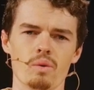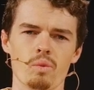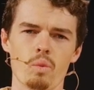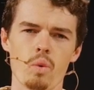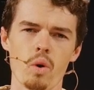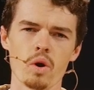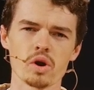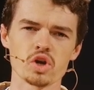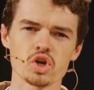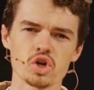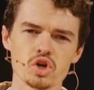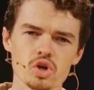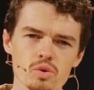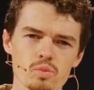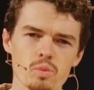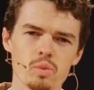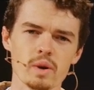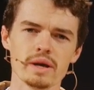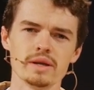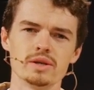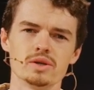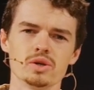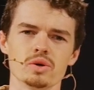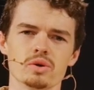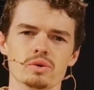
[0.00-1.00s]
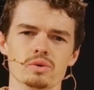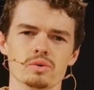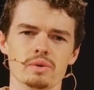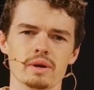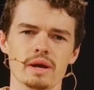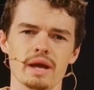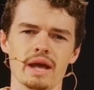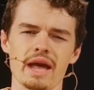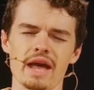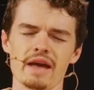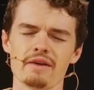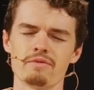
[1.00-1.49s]
What should we do
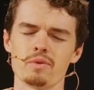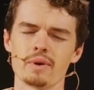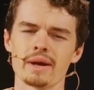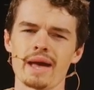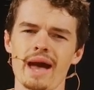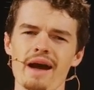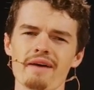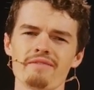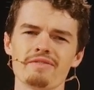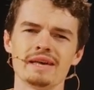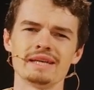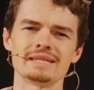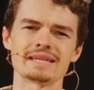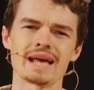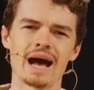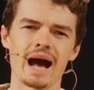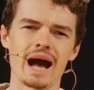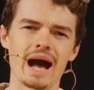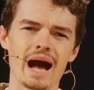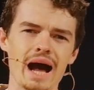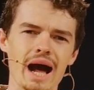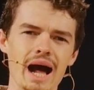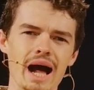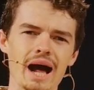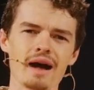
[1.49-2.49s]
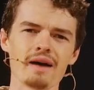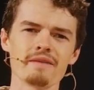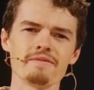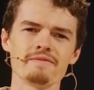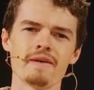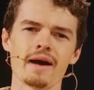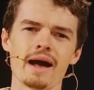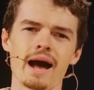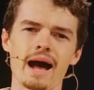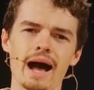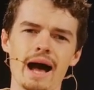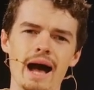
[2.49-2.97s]
if we have these
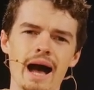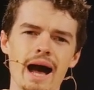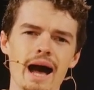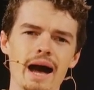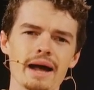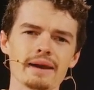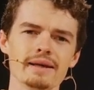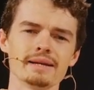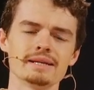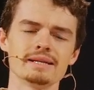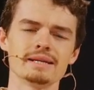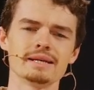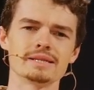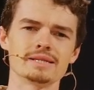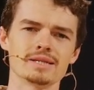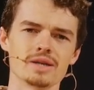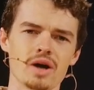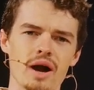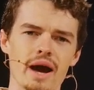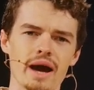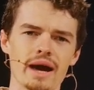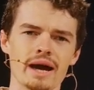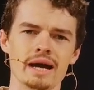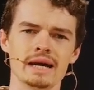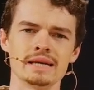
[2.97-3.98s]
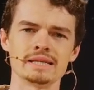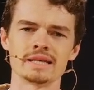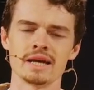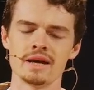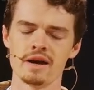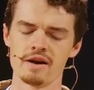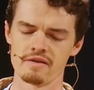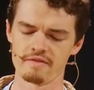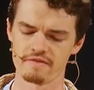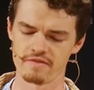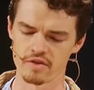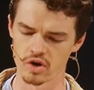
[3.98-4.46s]
half-hearted desires
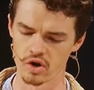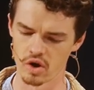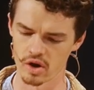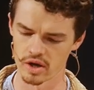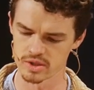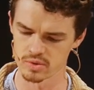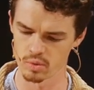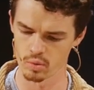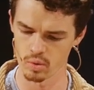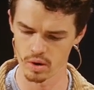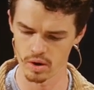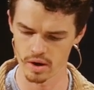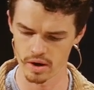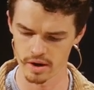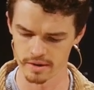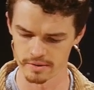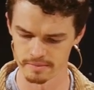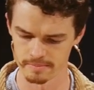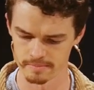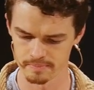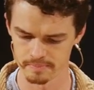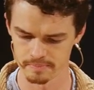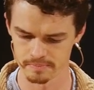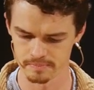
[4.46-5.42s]
for God's word?